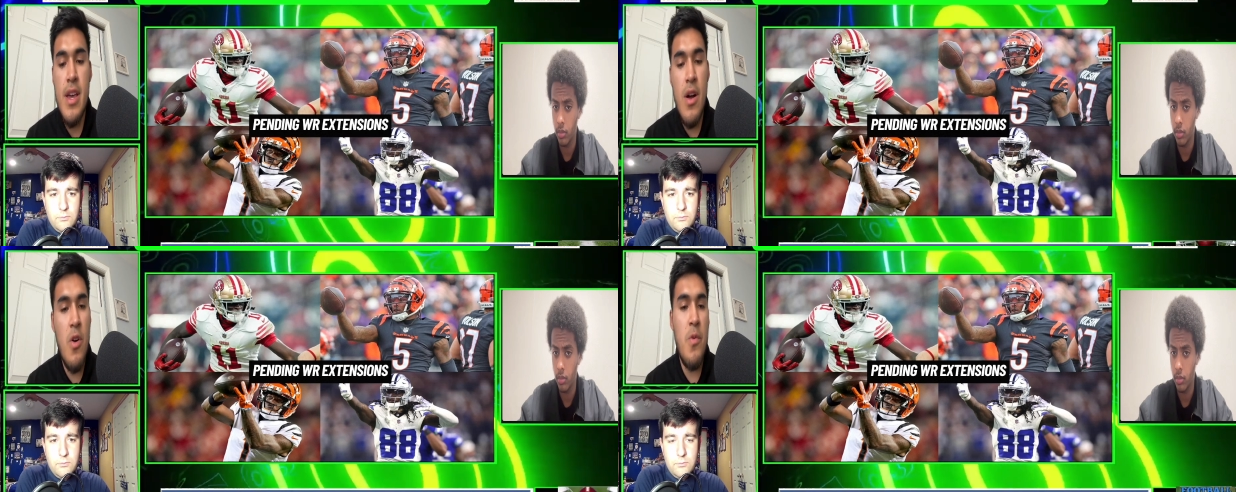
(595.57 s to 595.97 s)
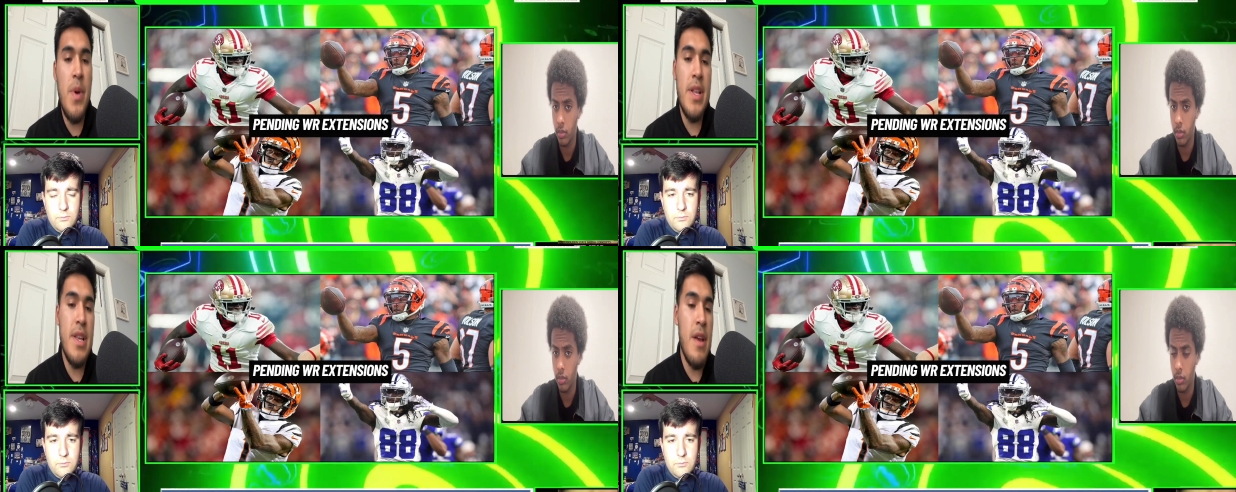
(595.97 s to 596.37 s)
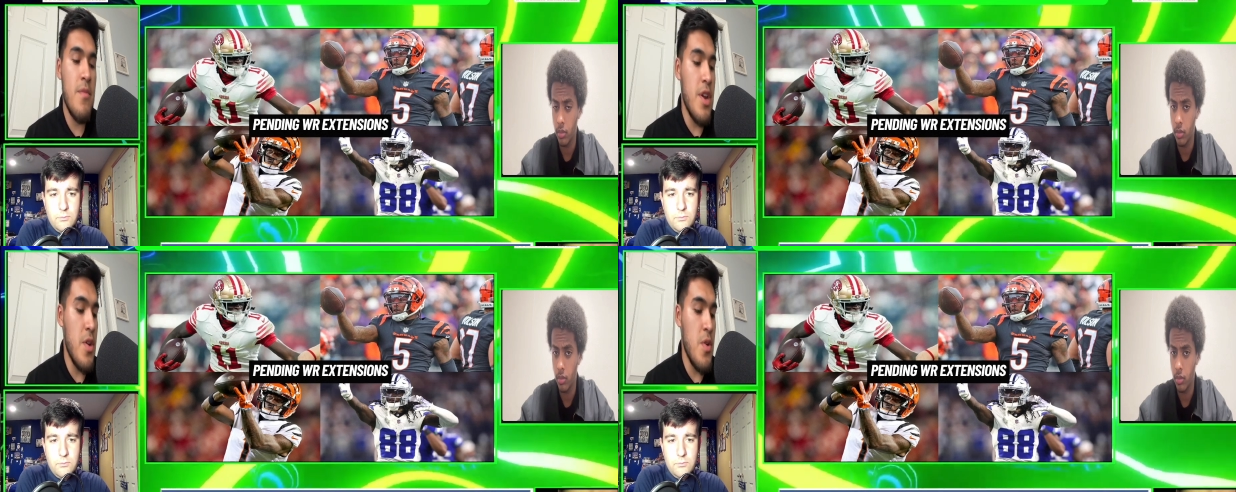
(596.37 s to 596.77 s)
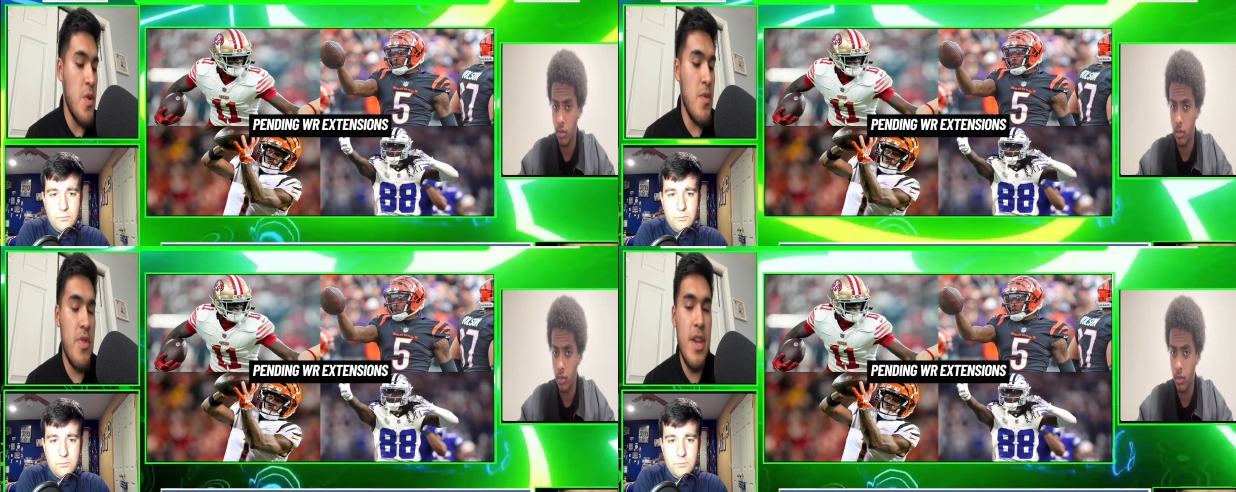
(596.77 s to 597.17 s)
Speaker 1: I'll go back to Emran here, who
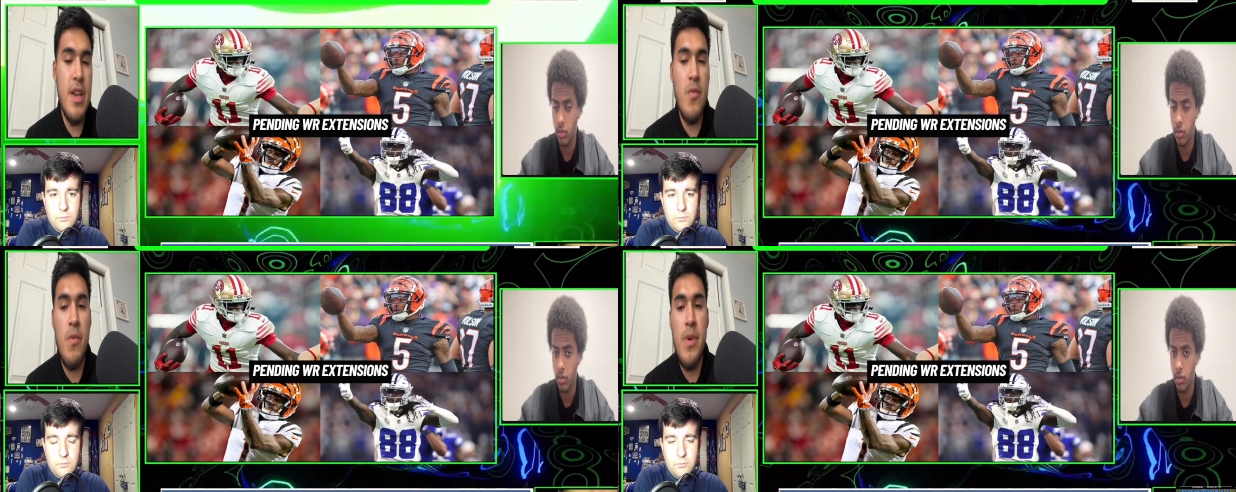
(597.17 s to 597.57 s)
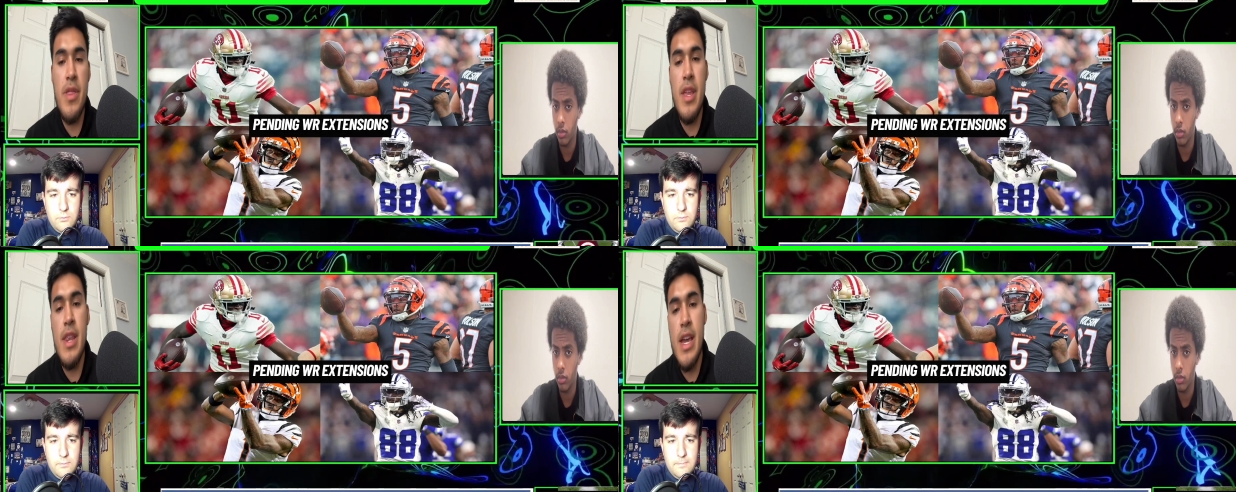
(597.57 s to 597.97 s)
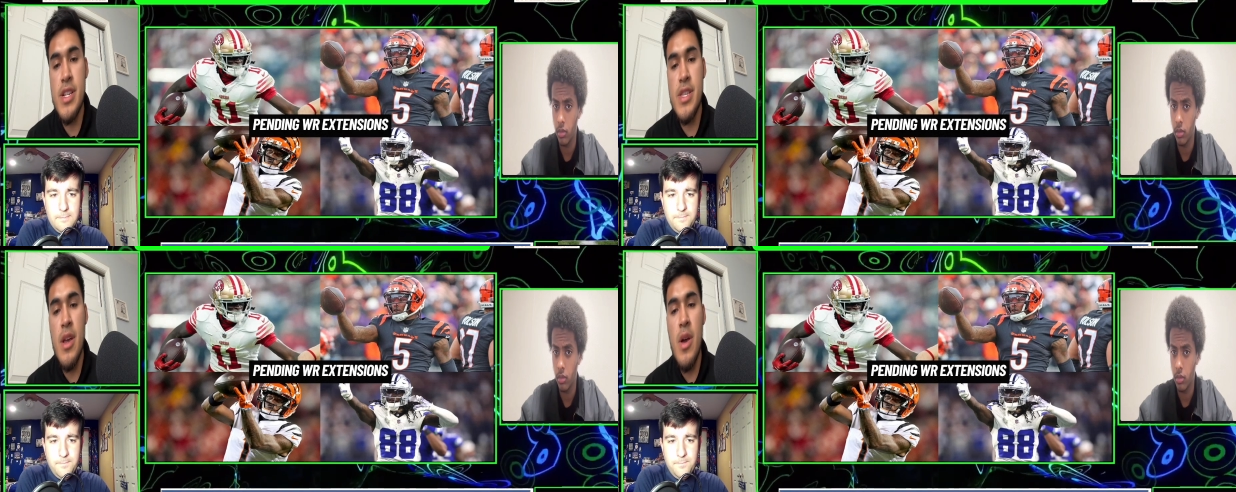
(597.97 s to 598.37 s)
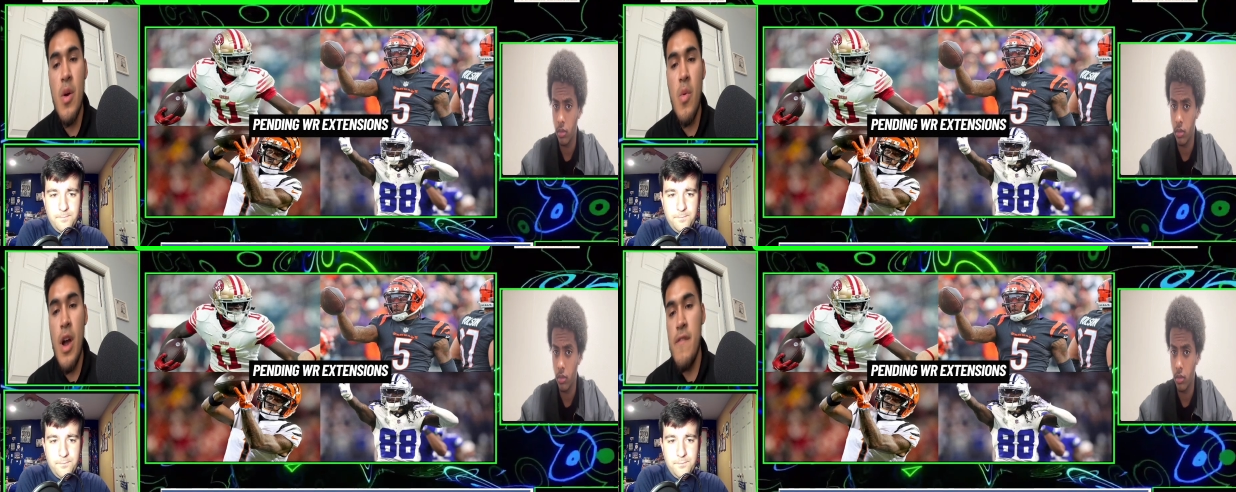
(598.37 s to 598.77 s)
do you think will be the next
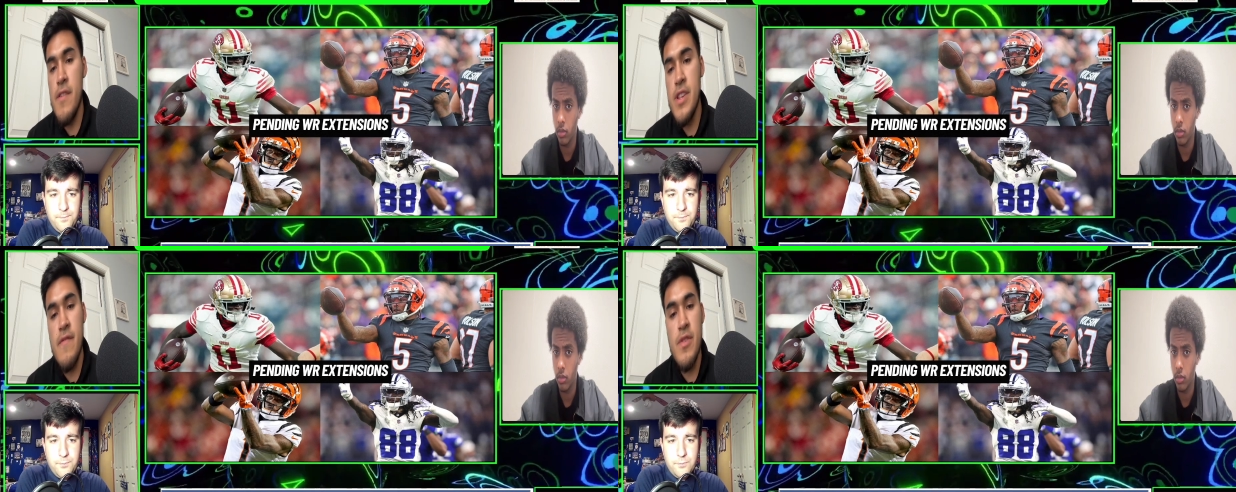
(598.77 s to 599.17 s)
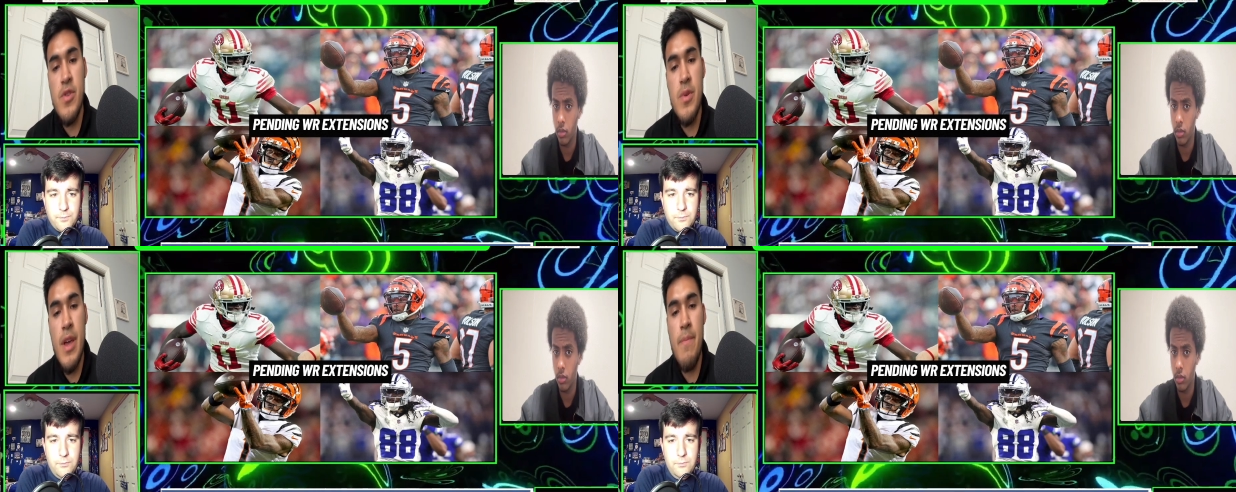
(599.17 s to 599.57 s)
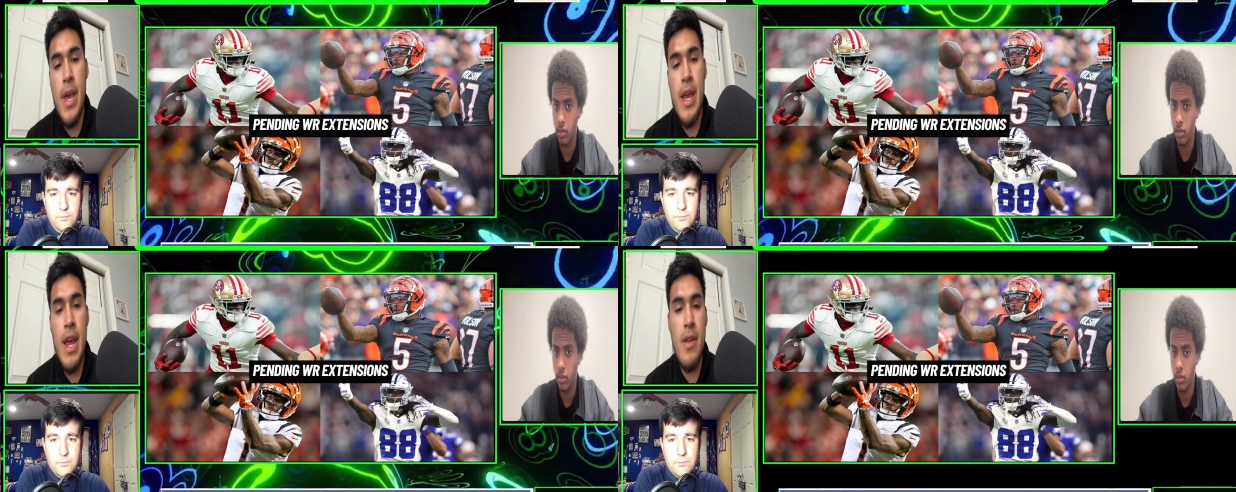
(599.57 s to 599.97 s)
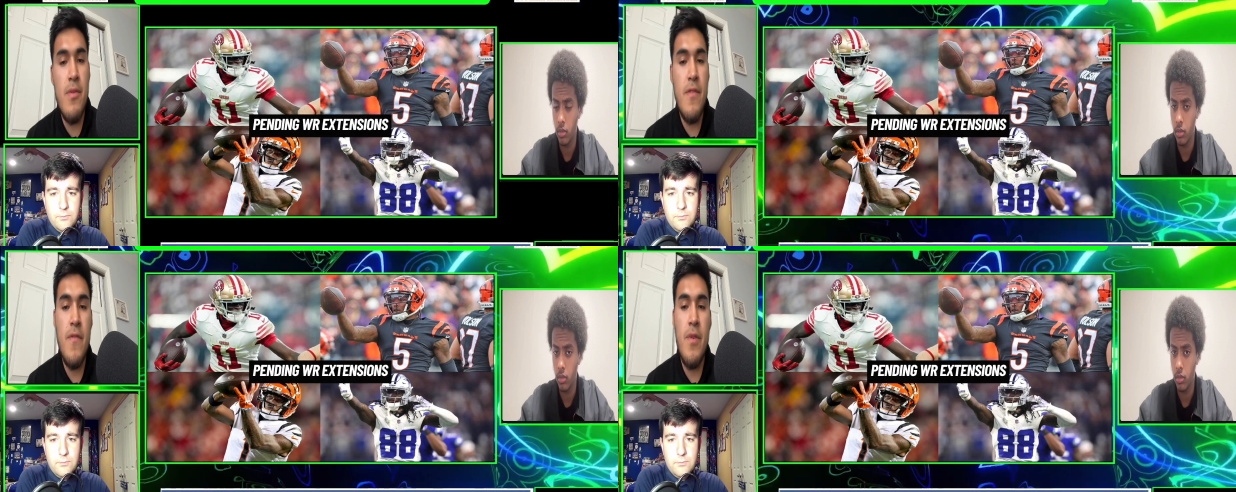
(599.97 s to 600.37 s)
wide receiver to get paid out of
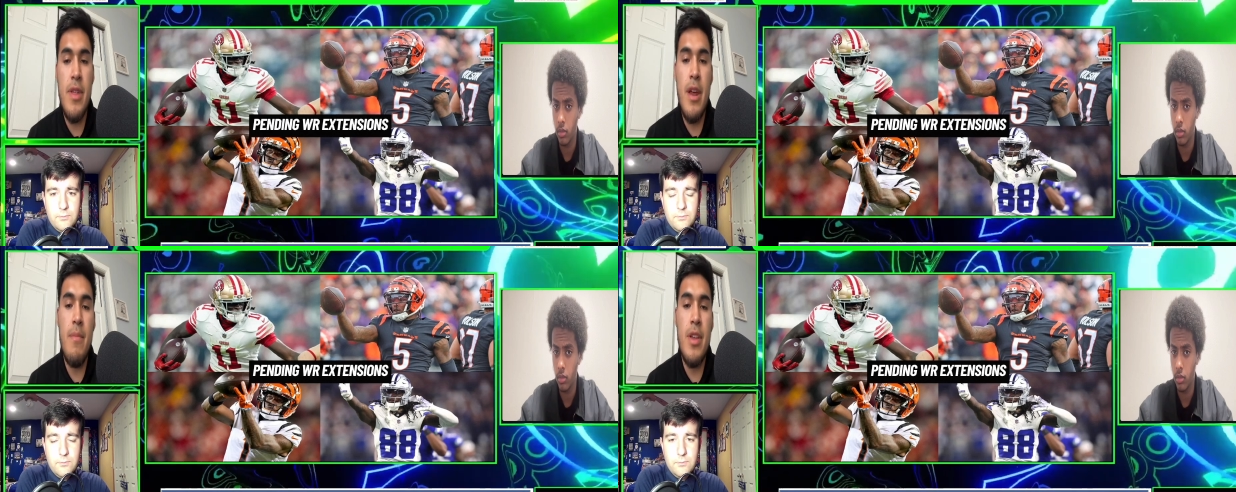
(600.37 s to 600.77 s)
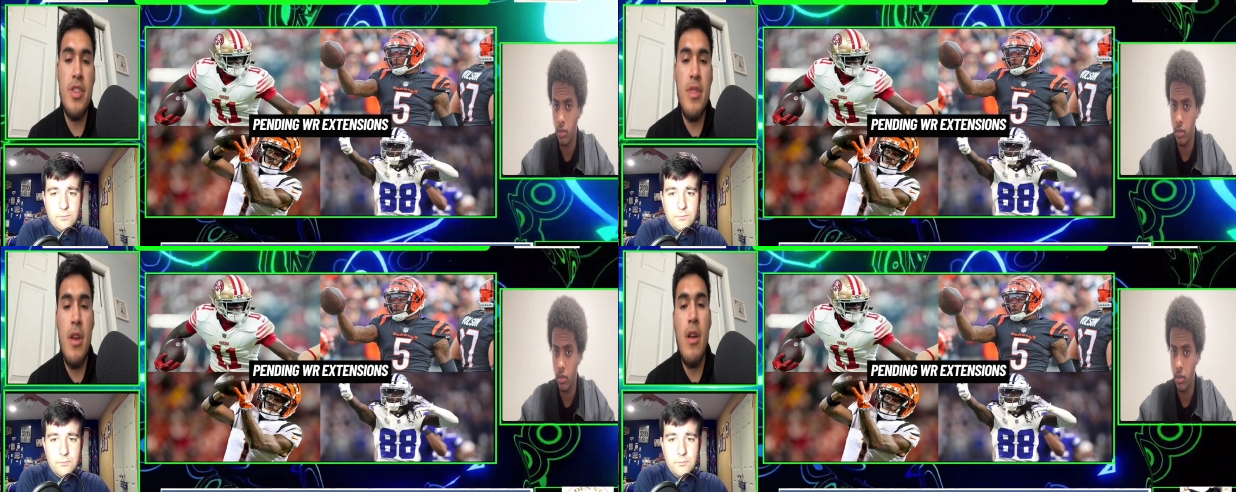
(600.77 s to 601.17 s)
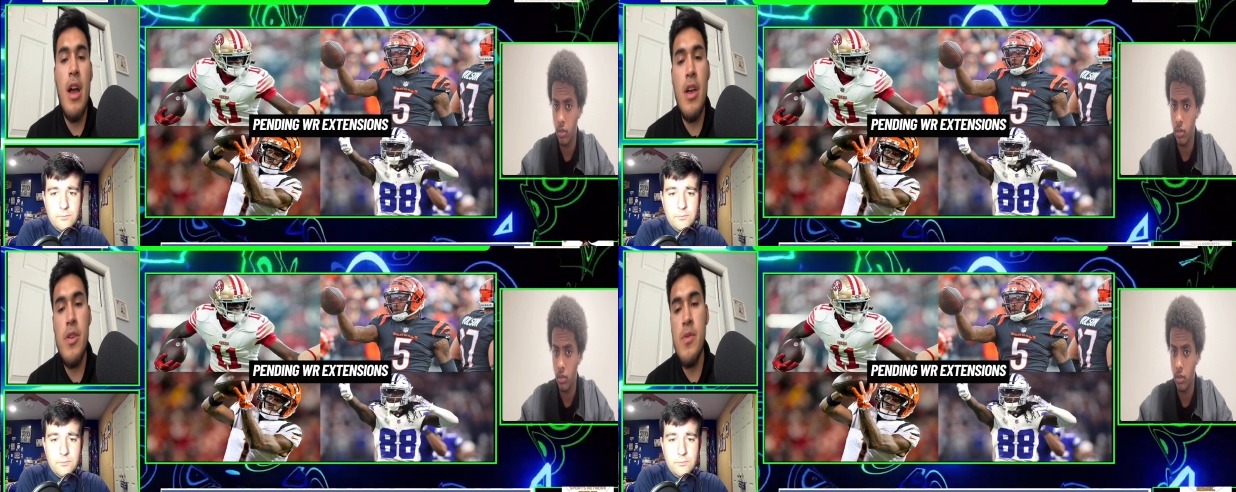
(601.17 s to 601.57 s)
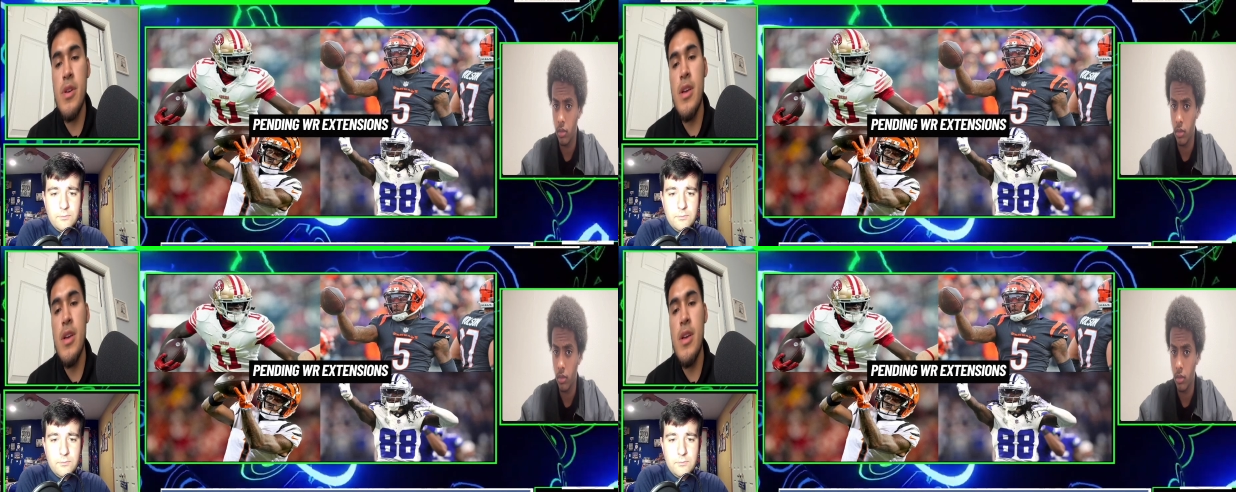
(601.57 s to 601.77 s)
those four that I mentioned there? Aiyuk,